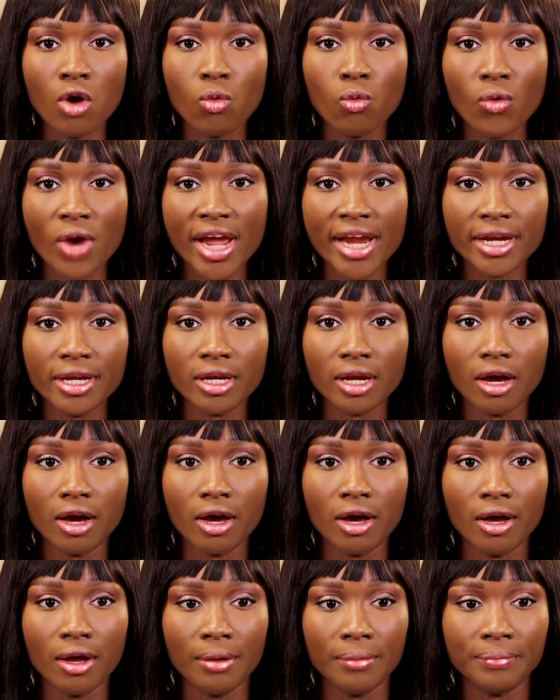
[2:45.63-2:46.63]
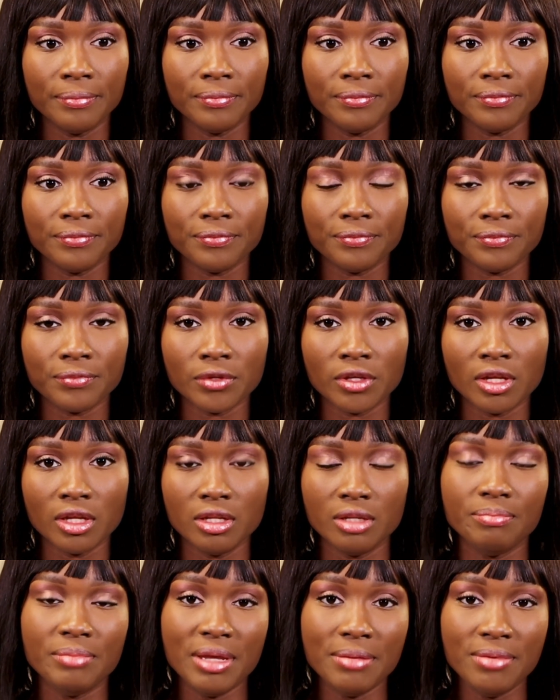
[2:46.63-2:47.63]
when
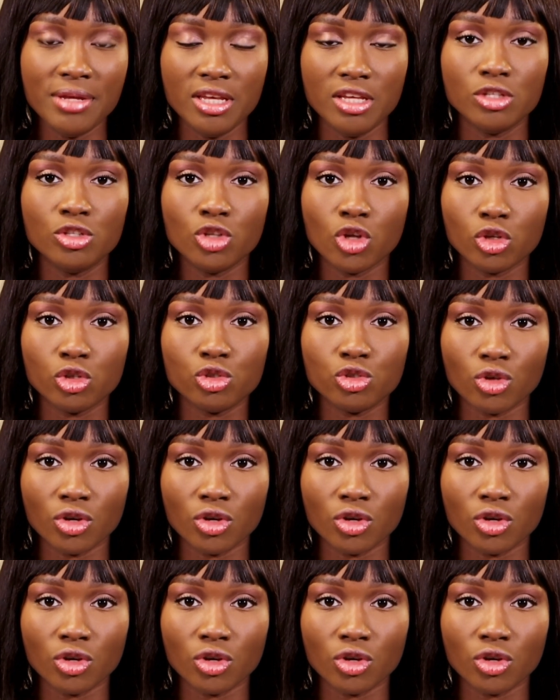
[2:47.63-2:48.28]
baby is not